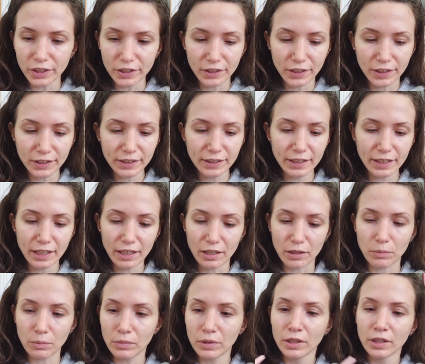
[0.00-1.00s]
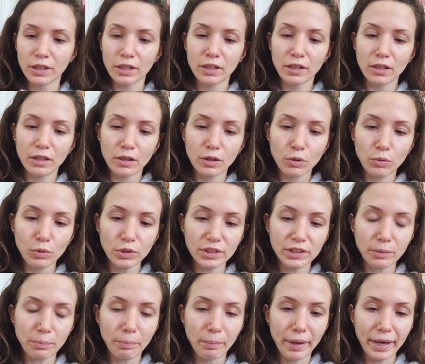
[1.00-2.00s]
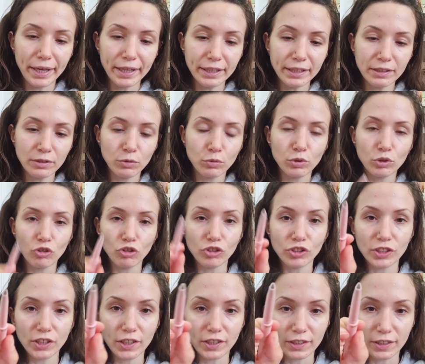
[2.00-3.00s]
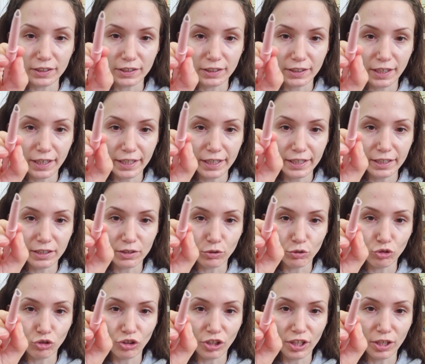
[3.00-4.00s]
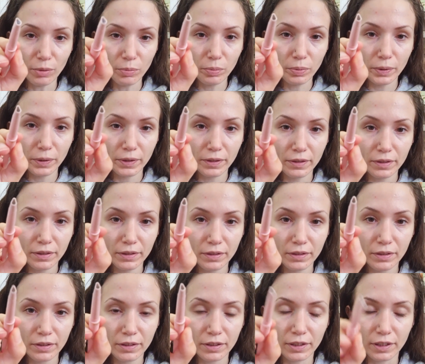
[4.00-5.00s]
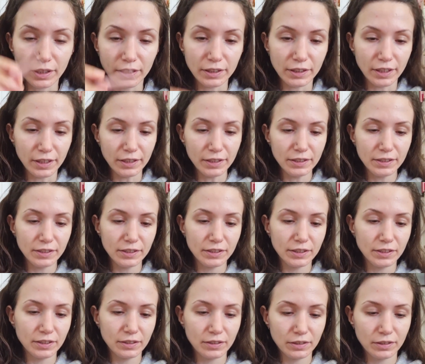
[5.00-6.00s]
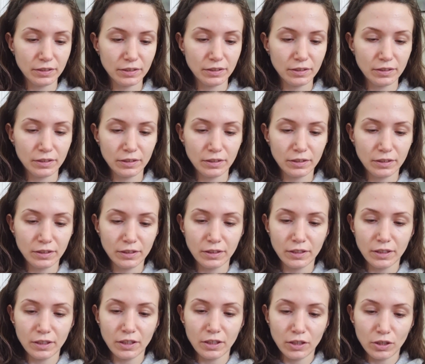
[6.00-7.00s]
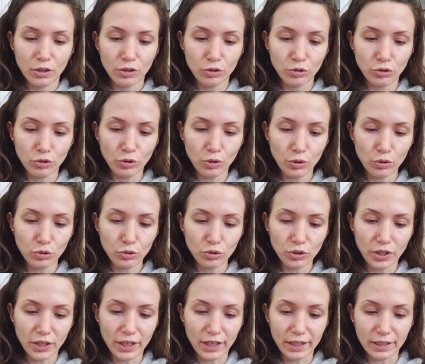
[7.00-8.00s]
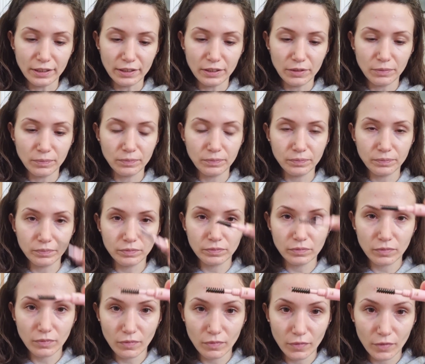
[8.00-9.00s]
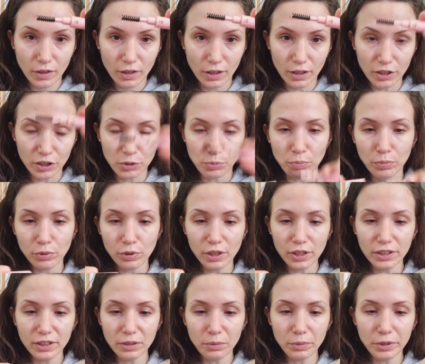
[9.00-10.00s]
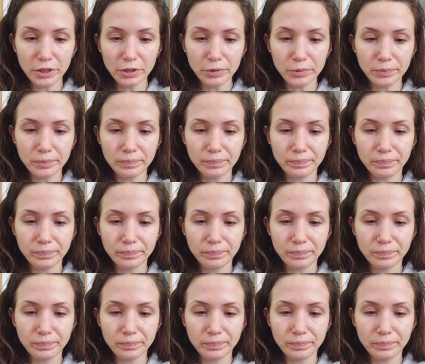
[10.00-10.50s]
it does come with a pen which is in a triangle shape like this. You do also get a spoolie in the middle,